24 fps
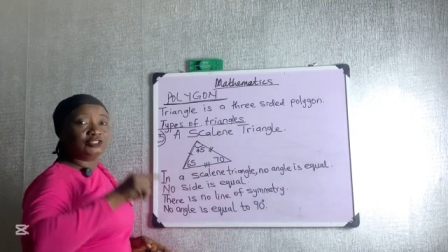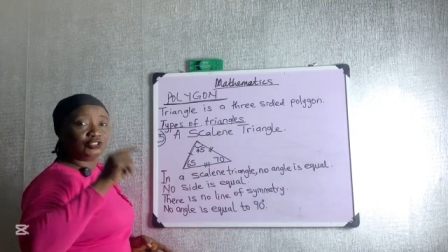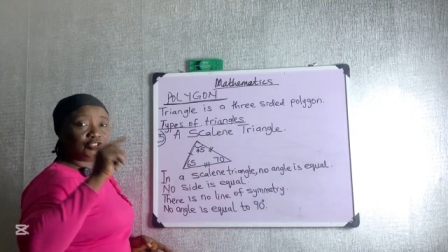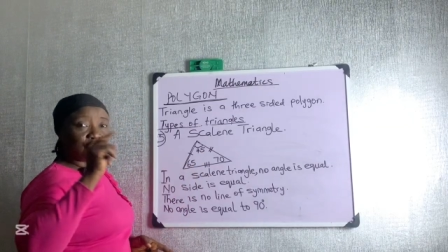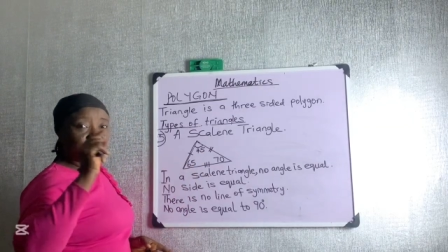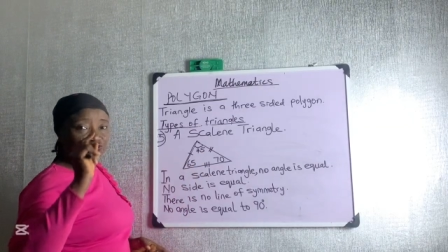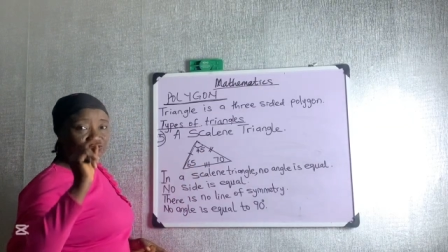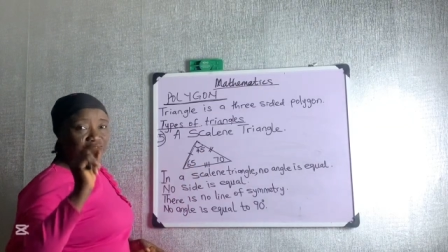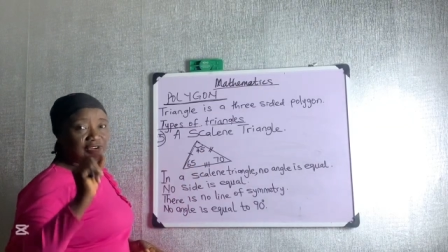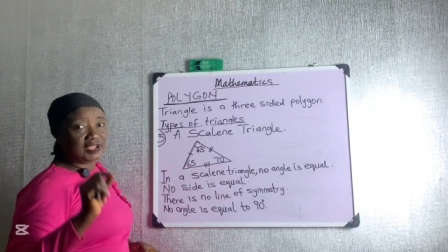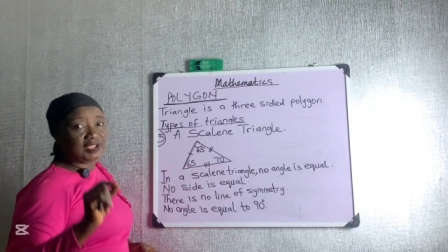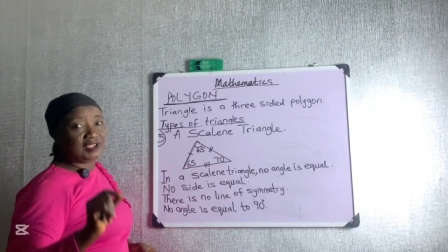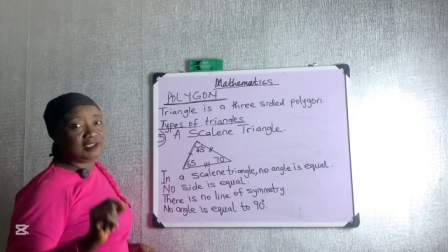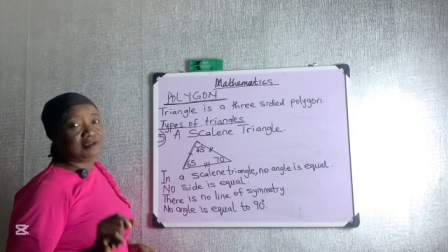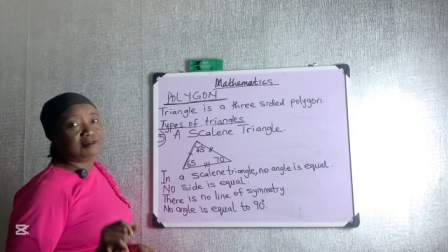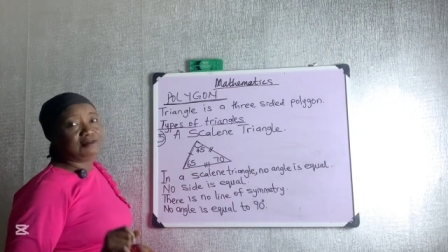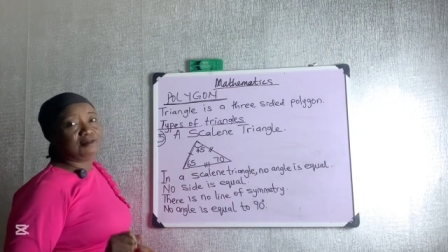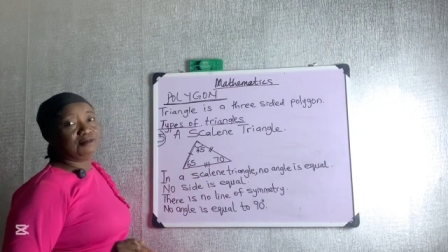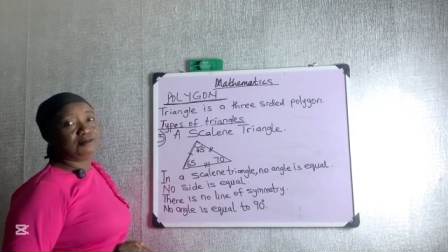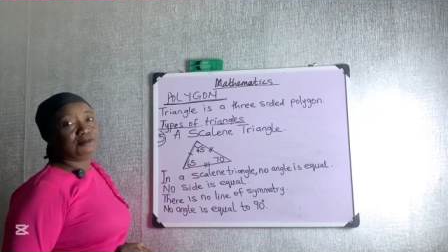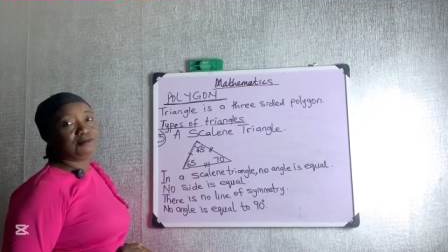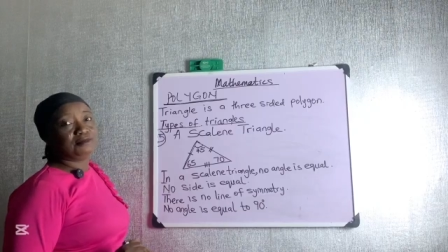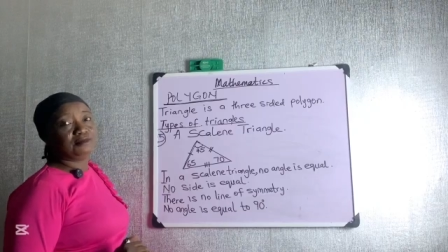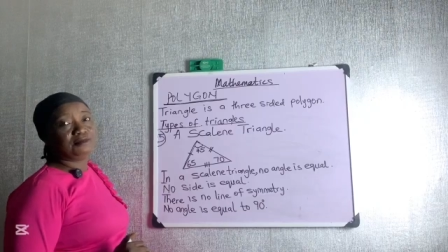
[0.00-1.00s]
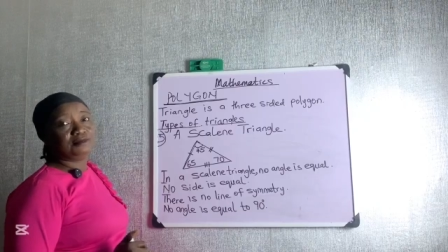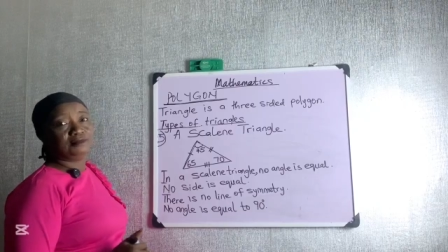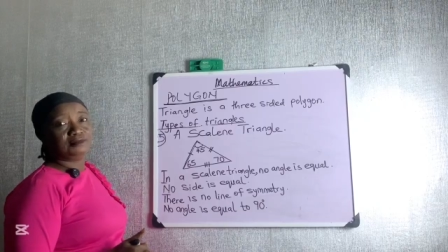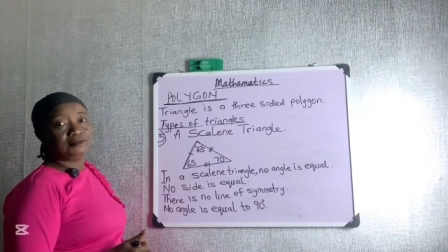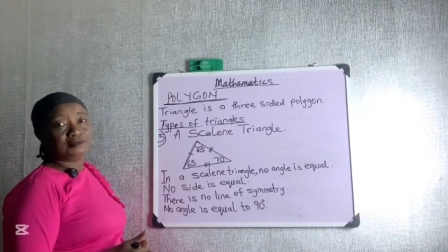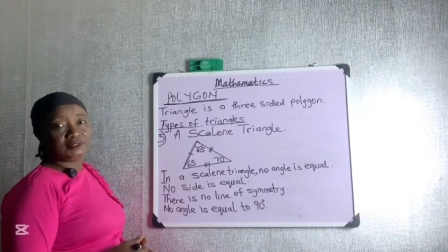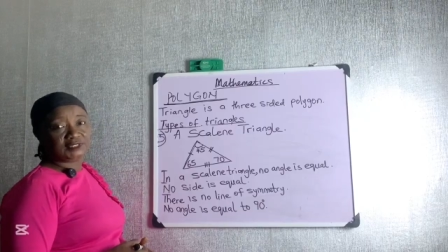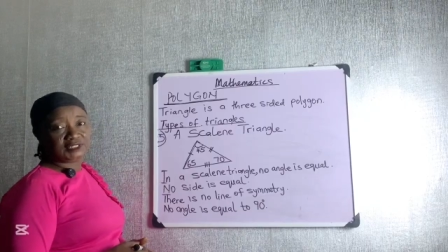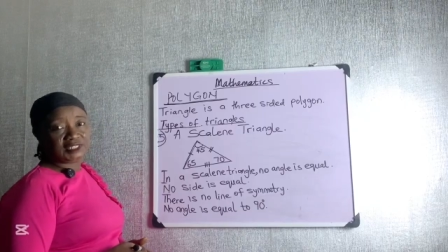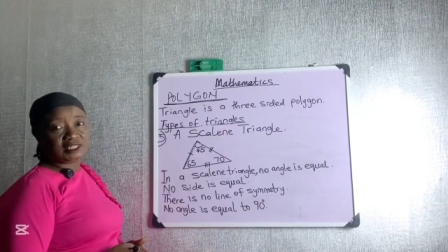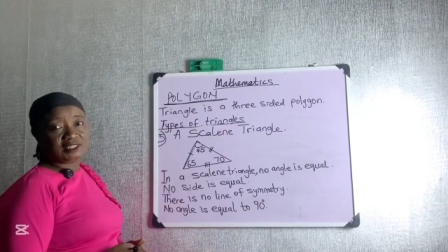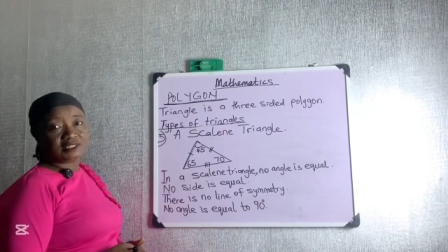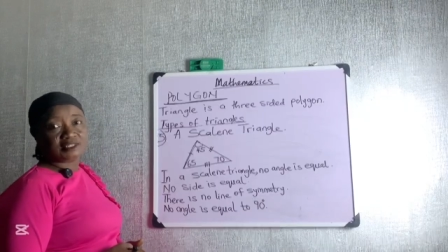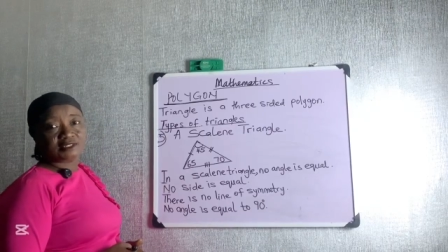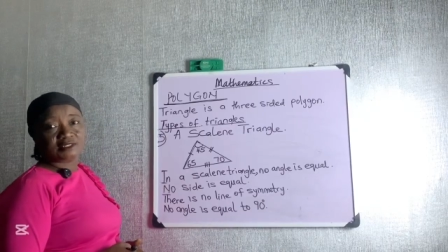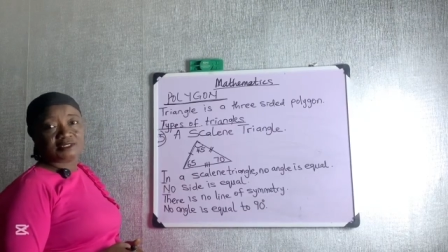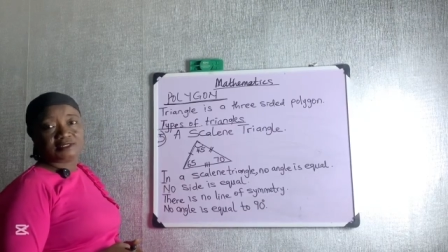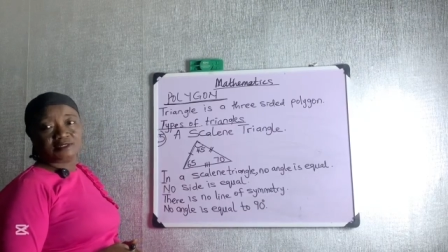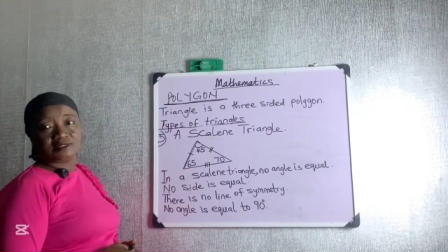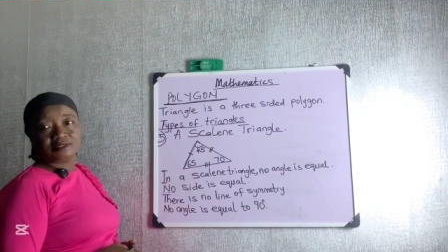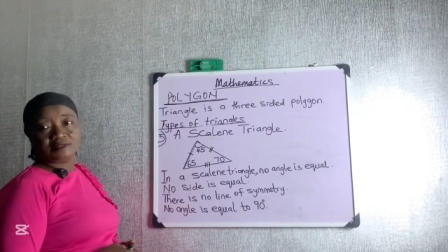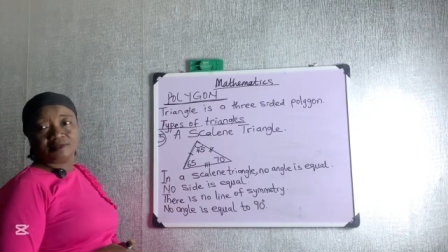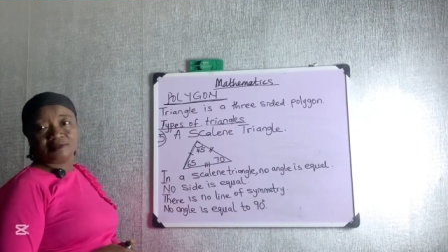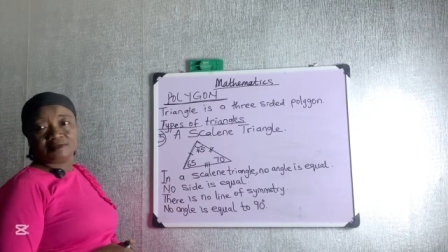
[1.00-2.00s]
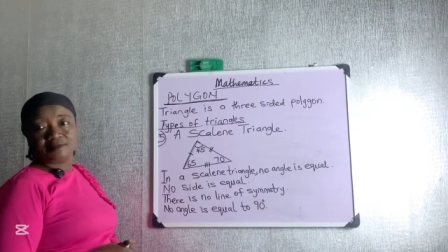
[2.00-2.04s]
triangle. Thanks.